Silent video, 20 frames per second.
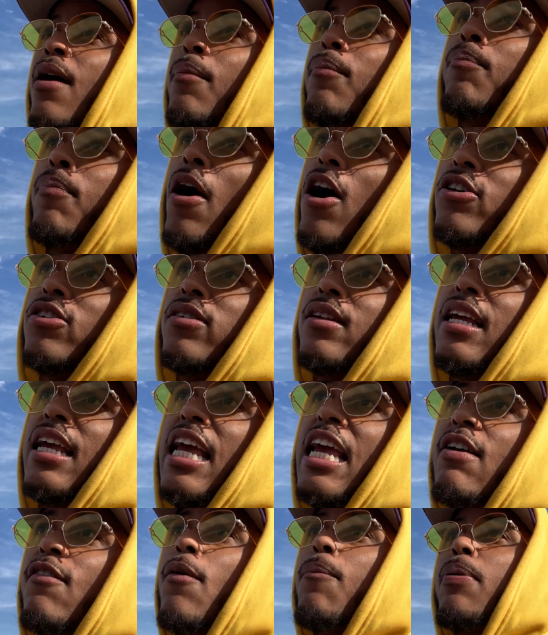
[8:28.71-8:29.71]
personally,
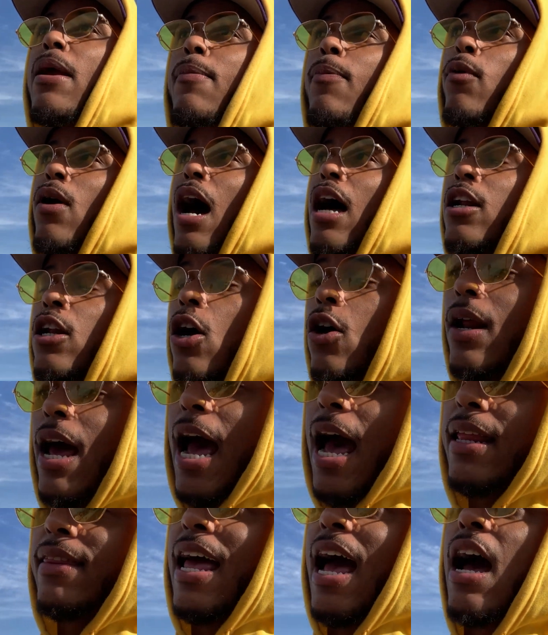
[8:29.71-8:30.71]
even people I know
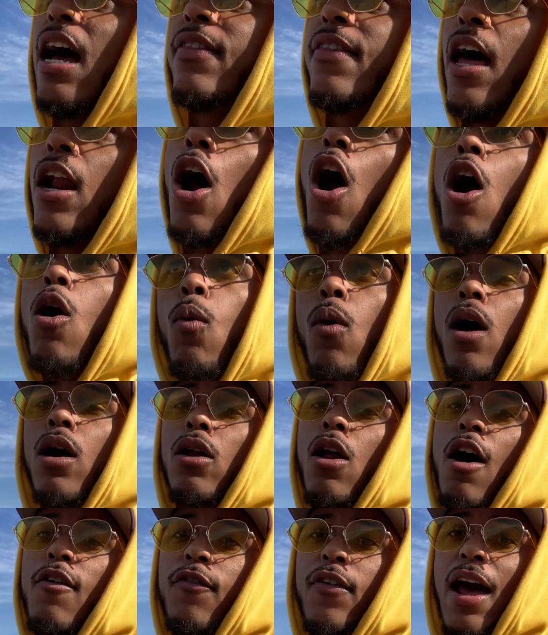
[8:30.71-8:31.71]
that are well
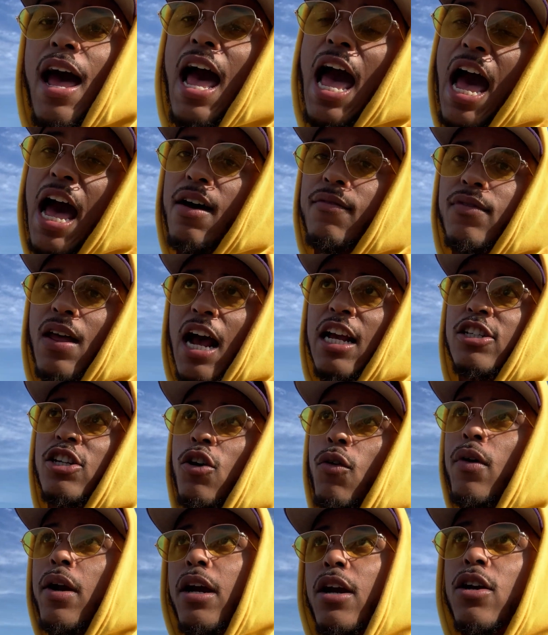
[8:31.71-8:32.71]
off, that have nice
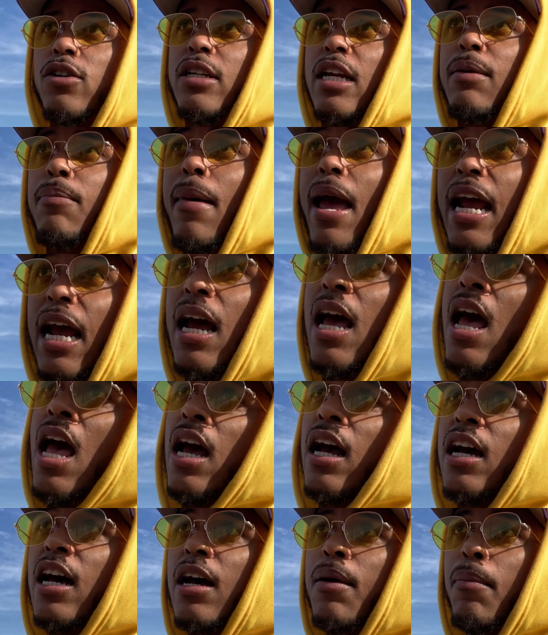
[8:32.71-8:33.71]
careers and make
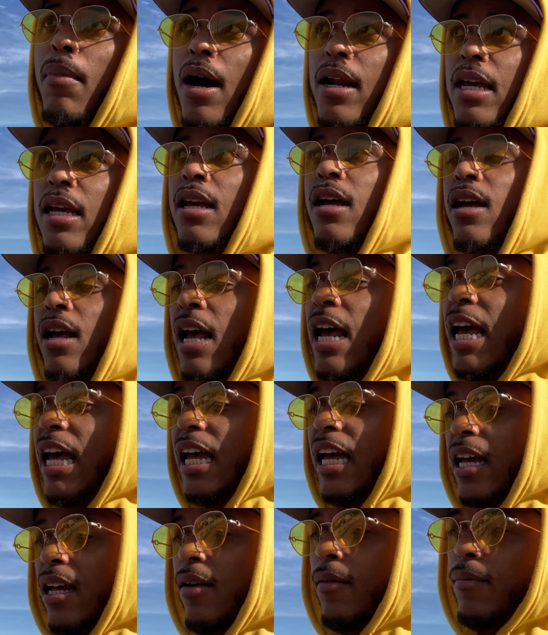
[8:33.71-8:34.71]
good money,
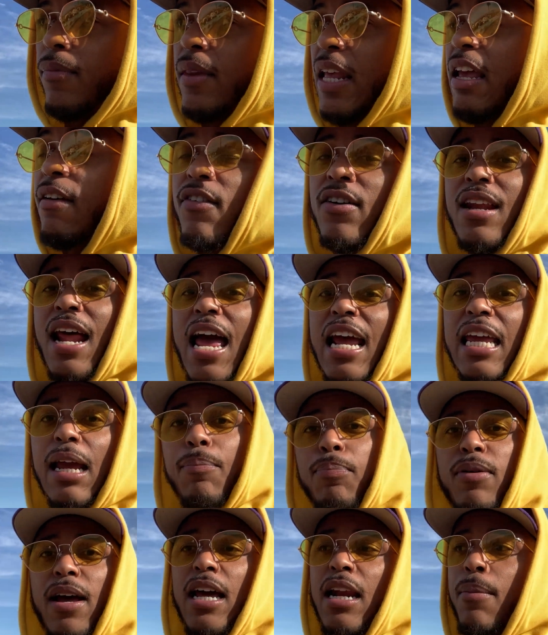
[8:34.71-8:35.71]
even they
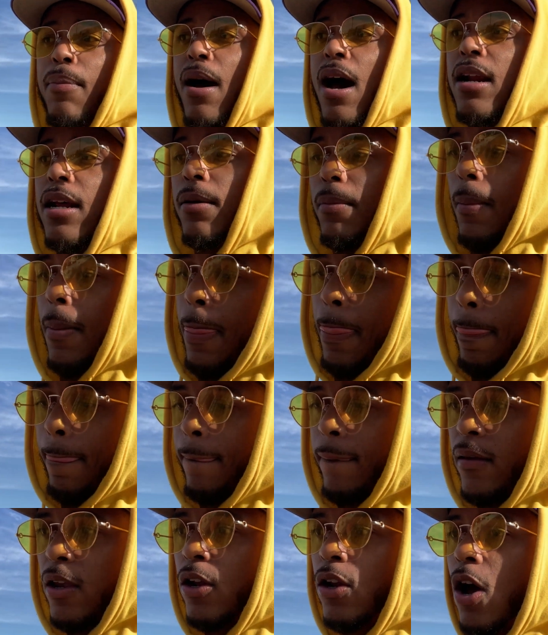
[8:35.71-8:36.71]
complain about it,
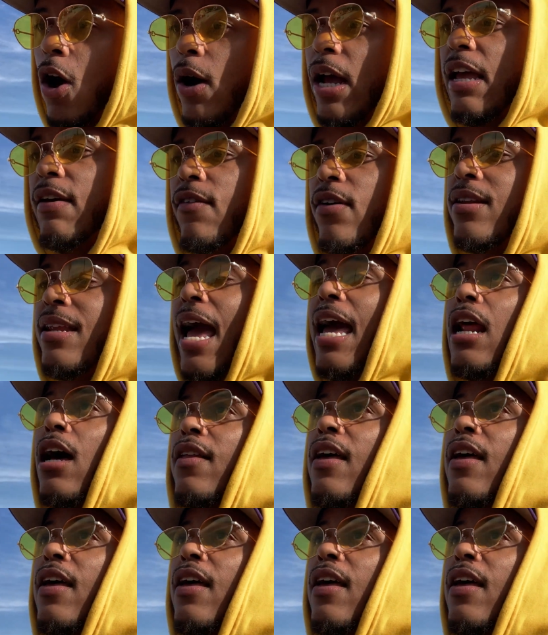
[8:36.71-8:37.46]
you know. Even they